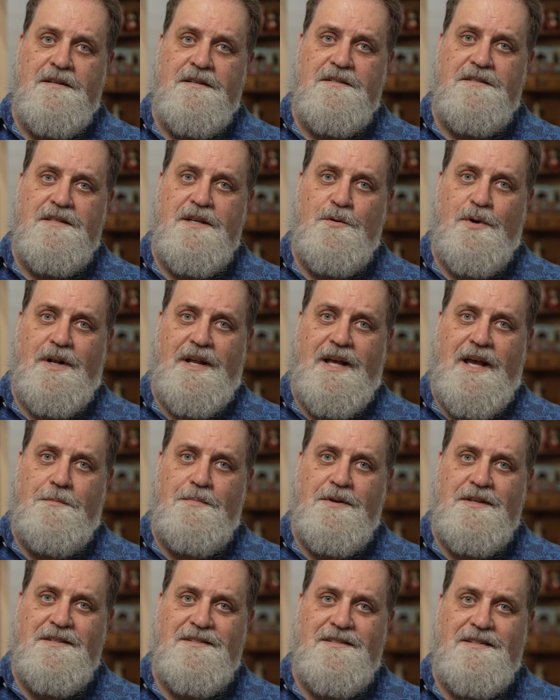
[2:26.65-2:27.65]
See what
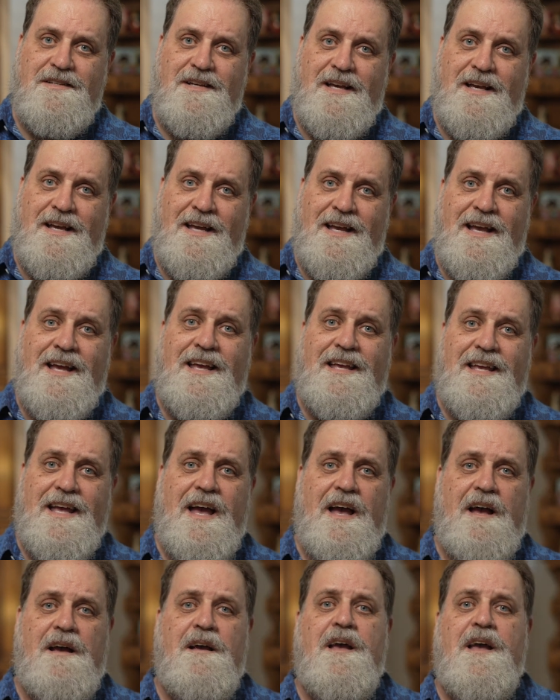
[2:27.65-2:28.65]
happens?
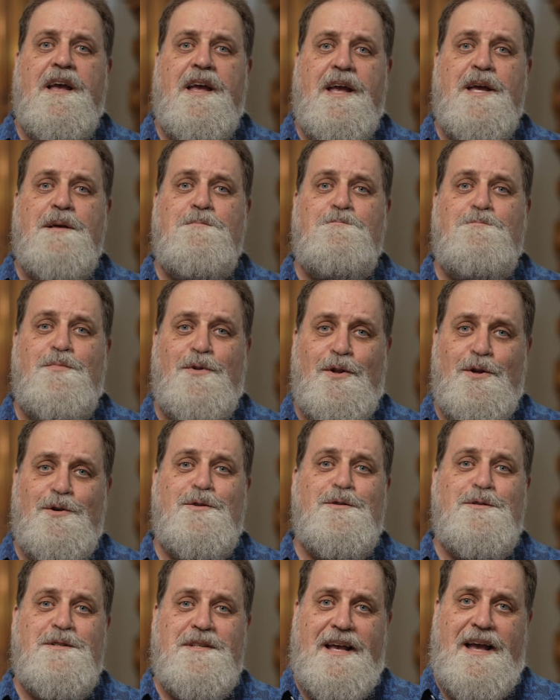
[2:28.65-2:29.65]
Yeah, it
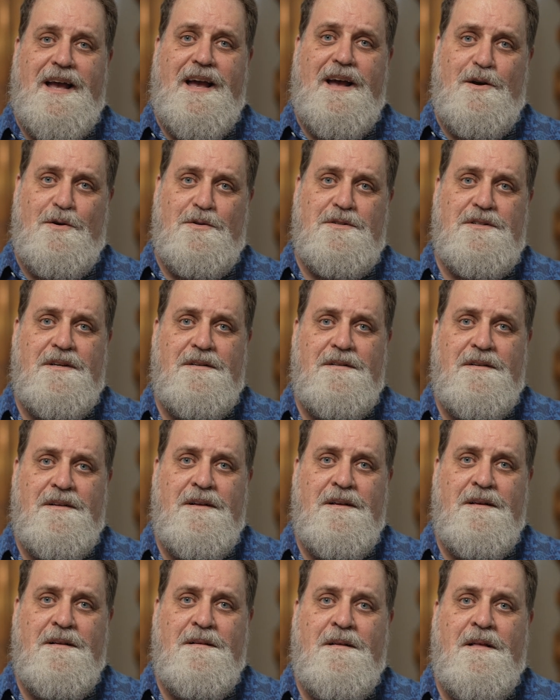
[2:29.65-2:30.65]
blurs out.
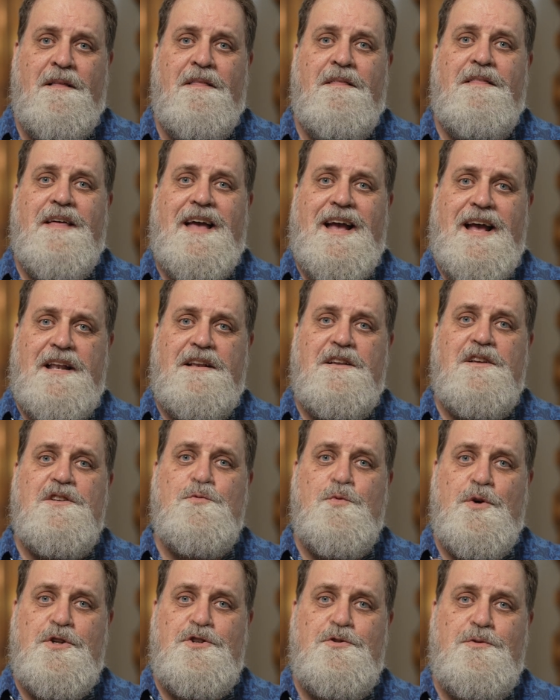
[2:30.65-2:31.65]
That
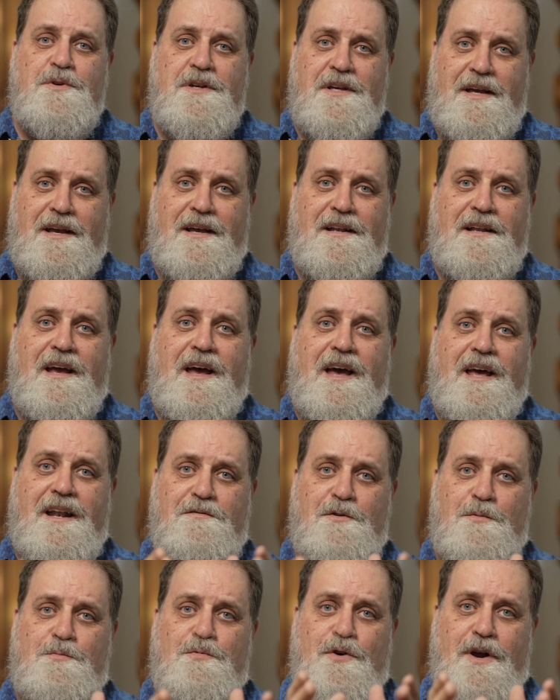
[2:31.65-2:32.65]
is what you get out
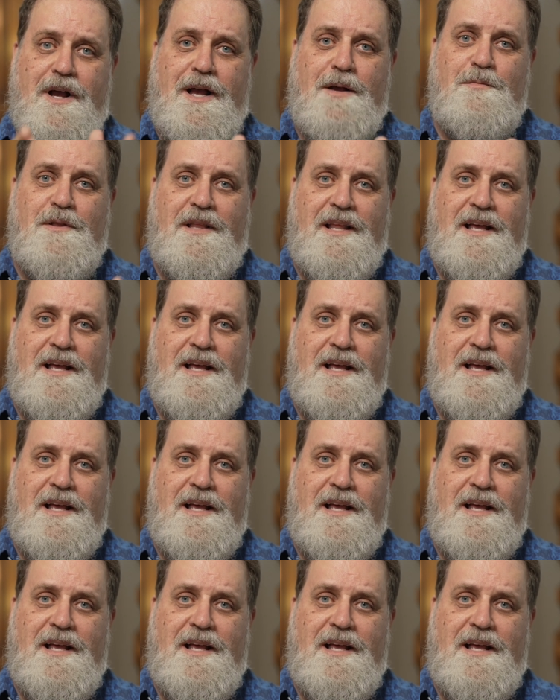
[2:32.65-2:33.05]
of a prime